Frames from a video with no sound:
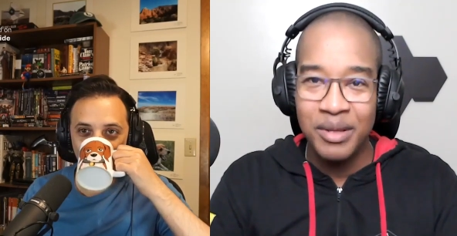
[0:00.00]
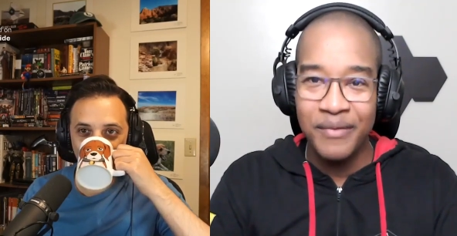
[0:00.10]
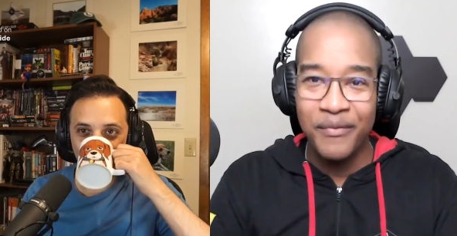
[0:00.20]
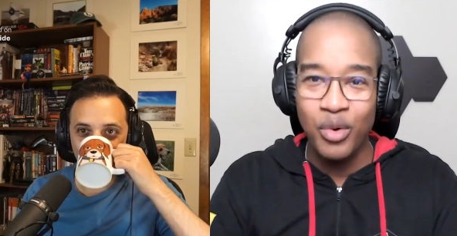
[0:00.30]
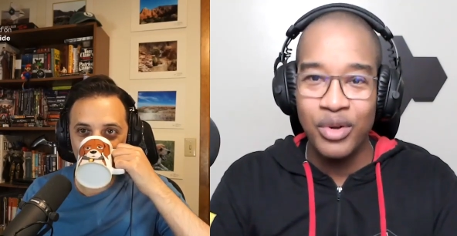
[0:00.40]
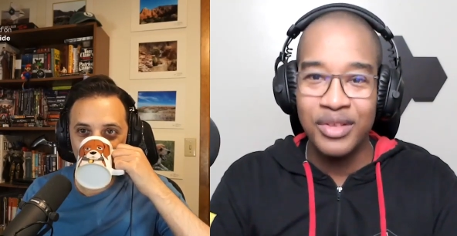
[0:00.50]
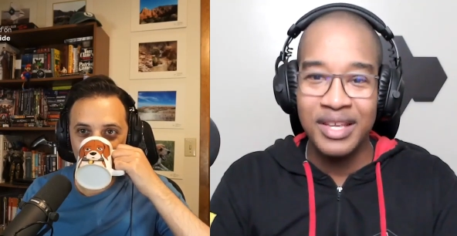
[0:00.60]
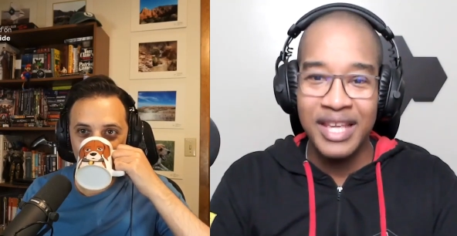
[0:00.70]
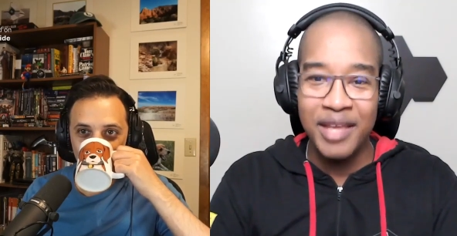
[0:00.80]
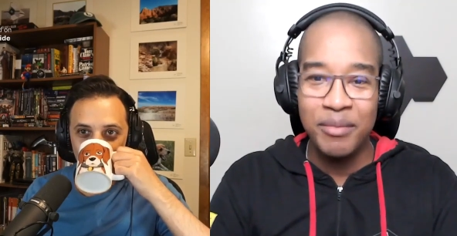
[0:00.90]
Speaker 1: before
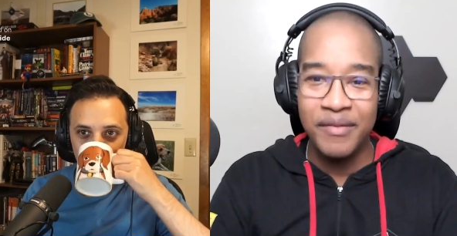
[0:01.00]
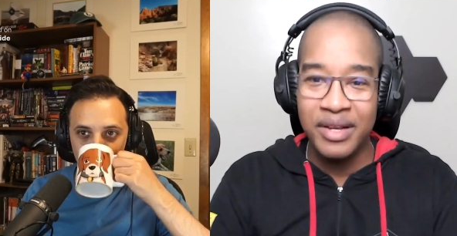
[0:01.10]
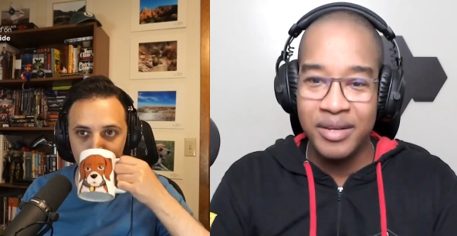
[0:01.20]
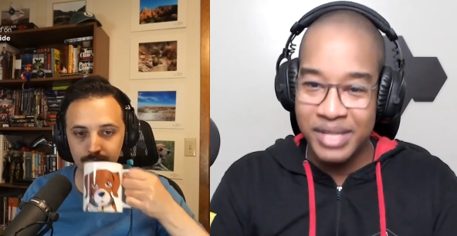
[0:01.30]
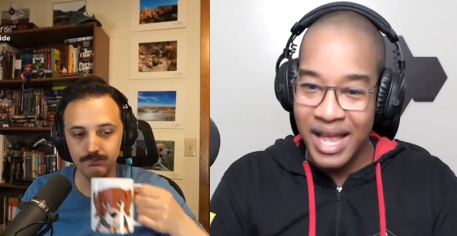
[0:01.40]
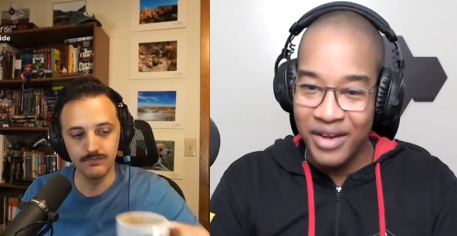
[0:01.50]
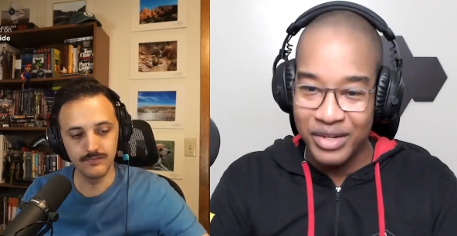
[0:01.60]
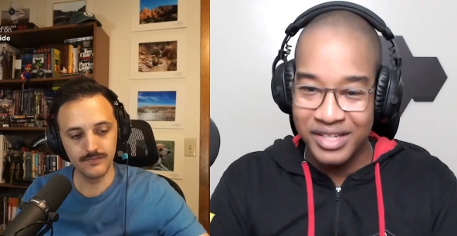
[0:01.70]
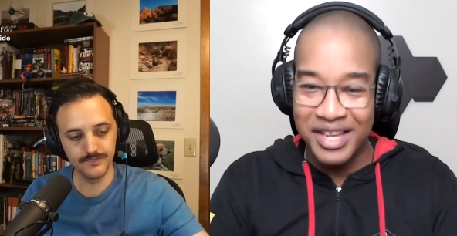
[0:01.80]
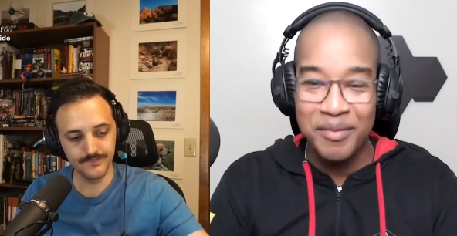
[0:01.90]
the game even comes
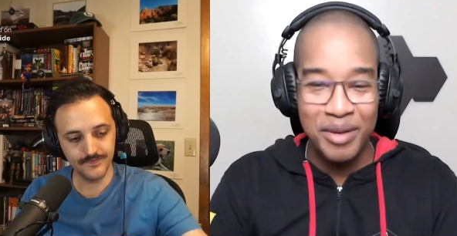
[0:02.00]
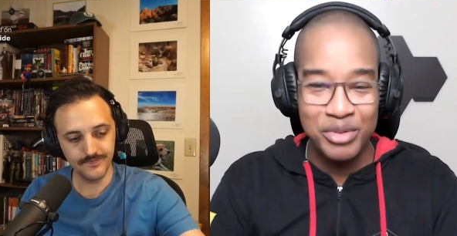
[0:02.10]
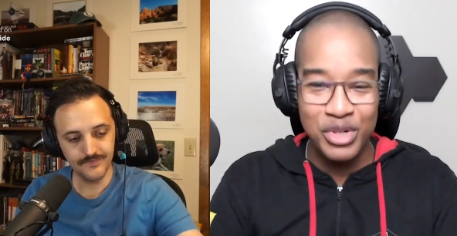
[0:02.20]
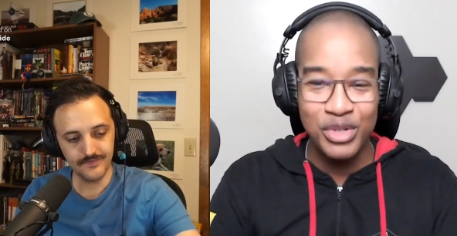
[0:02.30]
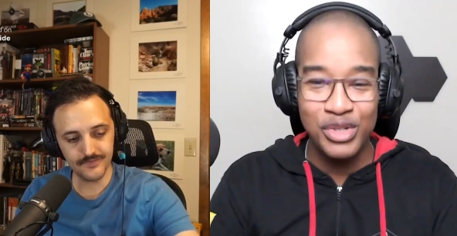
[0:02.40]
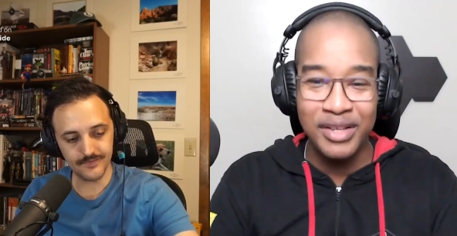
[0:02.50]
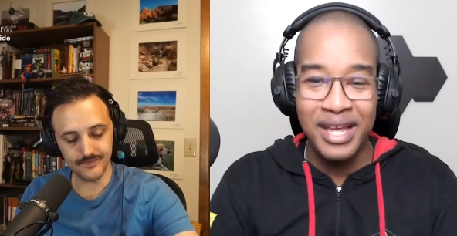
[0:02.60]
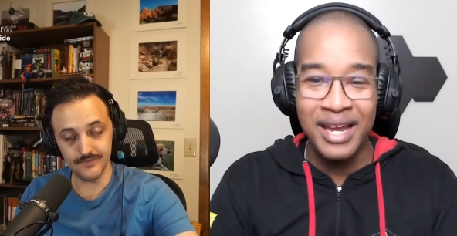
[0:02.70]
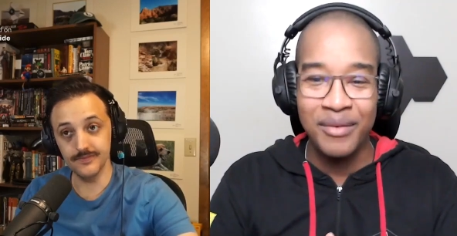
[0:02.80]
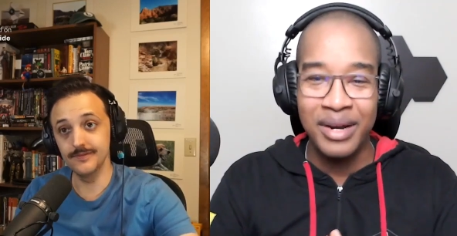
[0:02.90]
out. Cause i am sure you saw
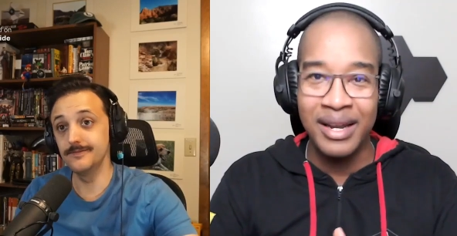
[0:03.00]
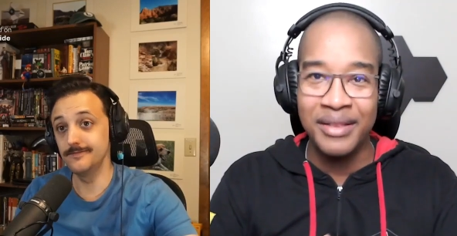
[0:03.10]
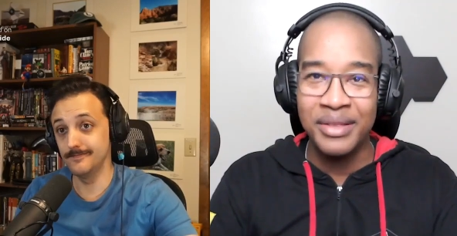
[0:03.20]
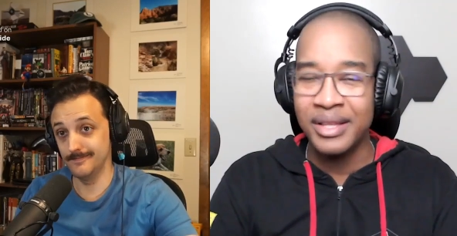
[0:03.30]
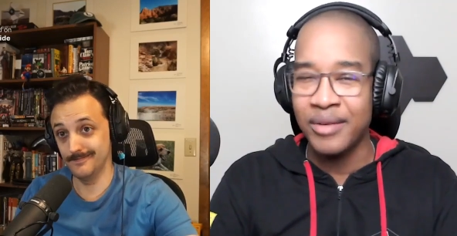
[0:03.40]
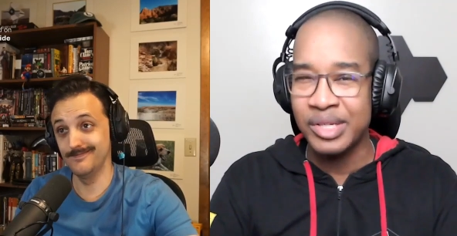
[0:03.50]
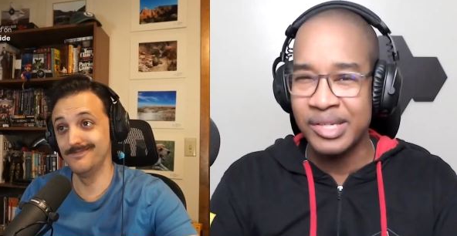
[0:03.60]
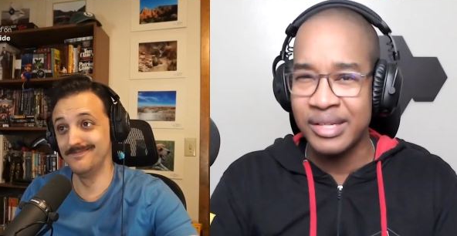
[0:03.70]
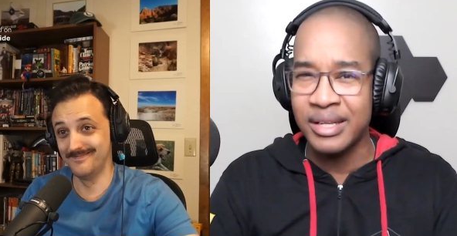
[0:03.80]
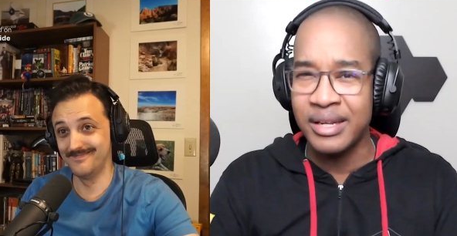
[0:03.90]
that, right? I think they
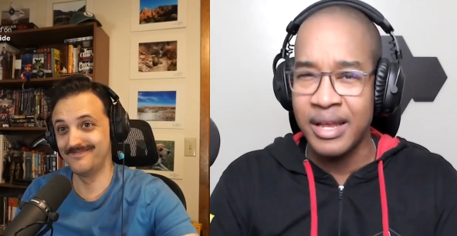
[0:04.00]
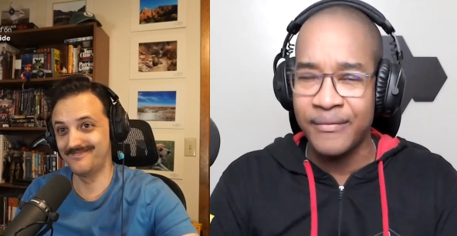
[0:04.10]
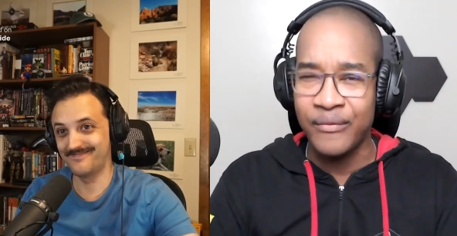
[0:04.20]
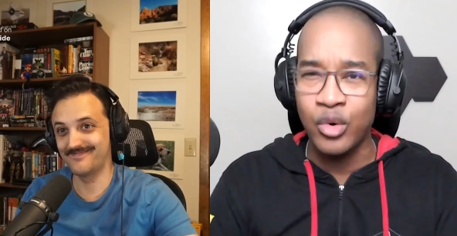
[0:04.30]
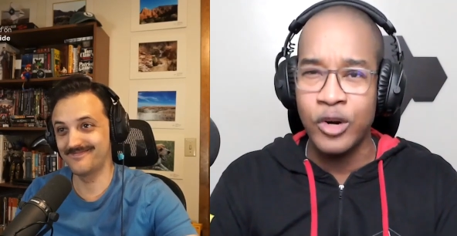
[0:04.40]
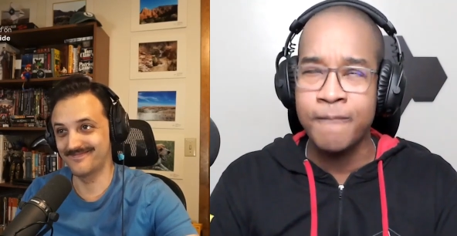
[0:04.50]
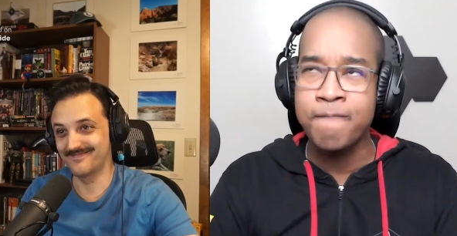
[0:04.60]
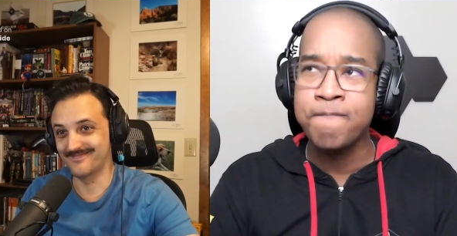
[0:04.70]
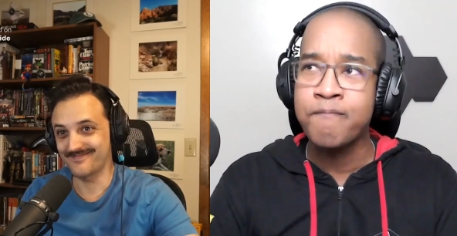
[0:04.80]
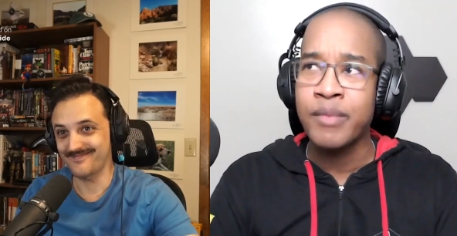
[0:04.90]
recently did that
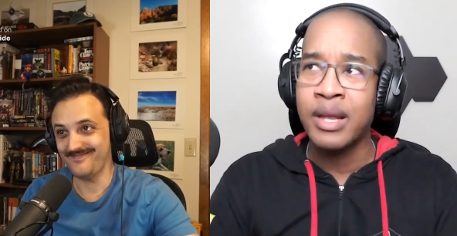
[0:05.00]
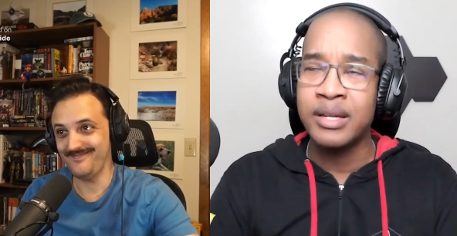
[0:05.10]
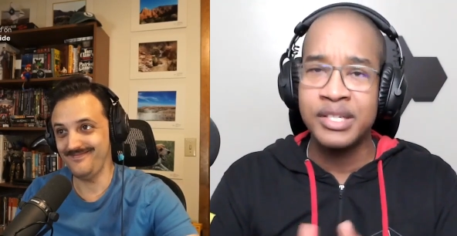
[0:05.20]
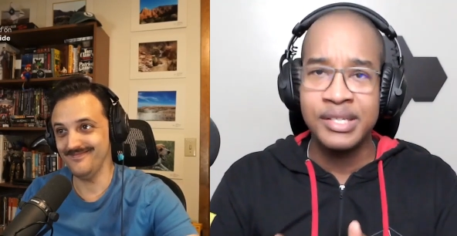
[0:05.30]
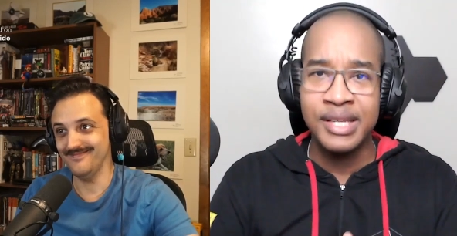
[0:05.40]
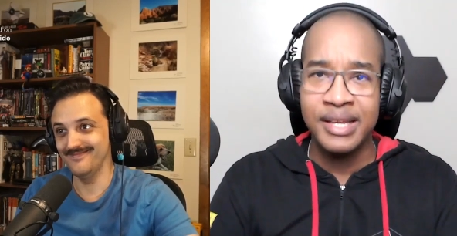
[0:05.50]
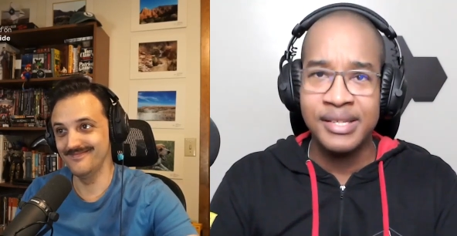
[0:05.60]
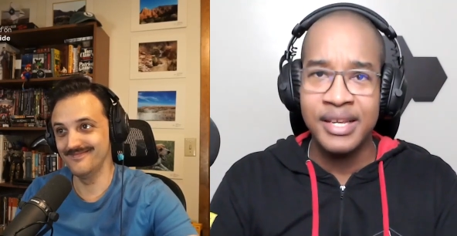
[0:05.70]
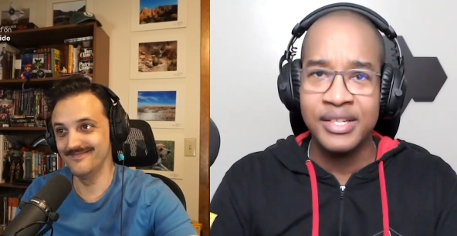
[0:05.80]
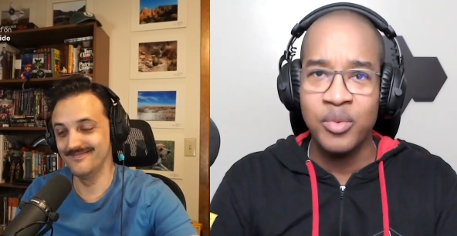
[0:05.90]
for uh,
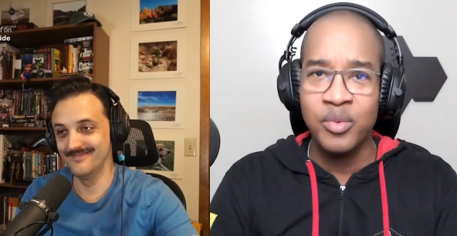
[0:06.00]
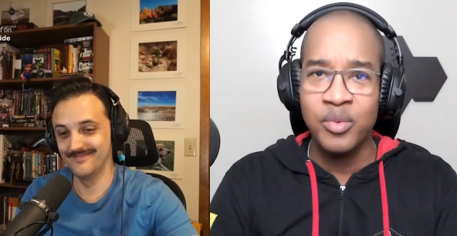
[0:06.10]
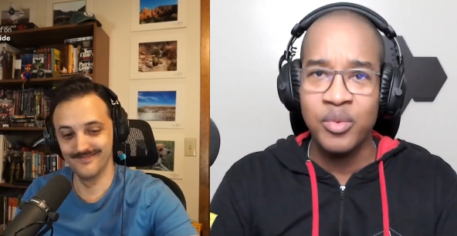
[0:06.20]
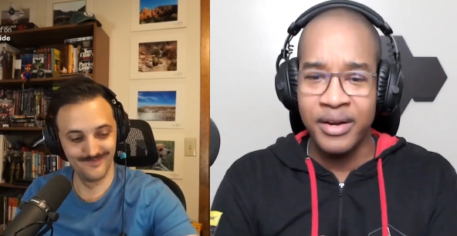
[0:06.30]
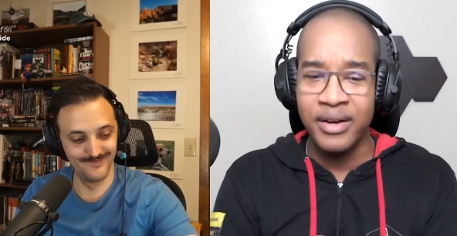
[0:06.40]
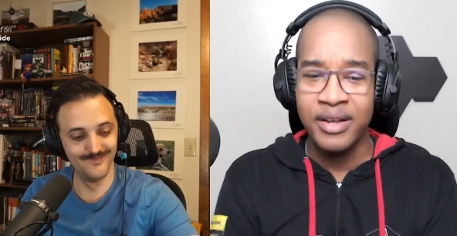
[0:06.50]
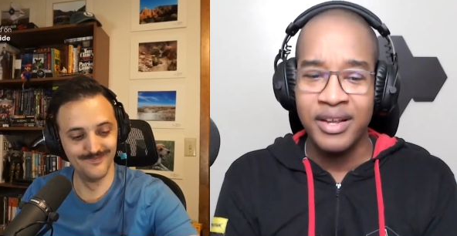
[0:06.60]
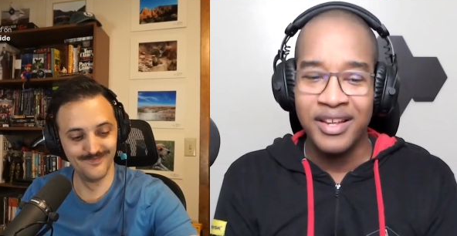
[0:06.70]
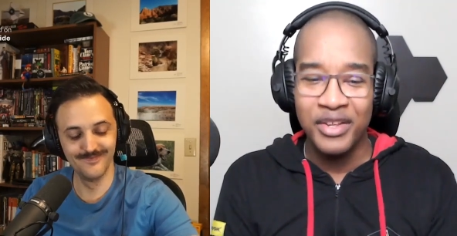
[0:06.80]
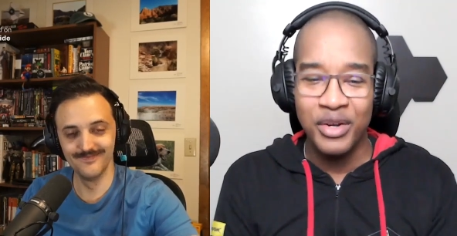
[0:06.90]
GTA 6 where they're,
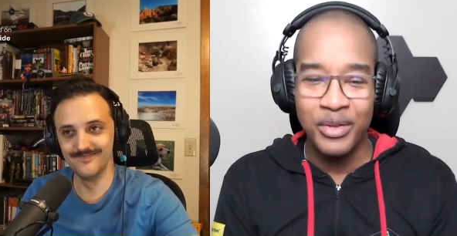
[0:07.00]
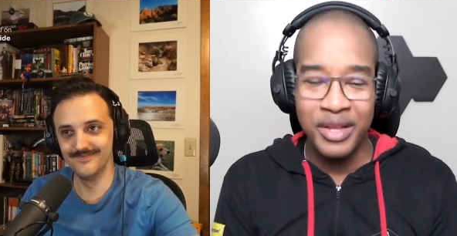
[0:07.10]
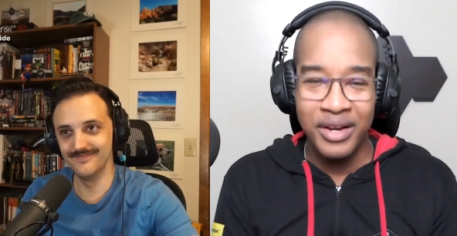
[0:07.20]
mm-hmm. you know,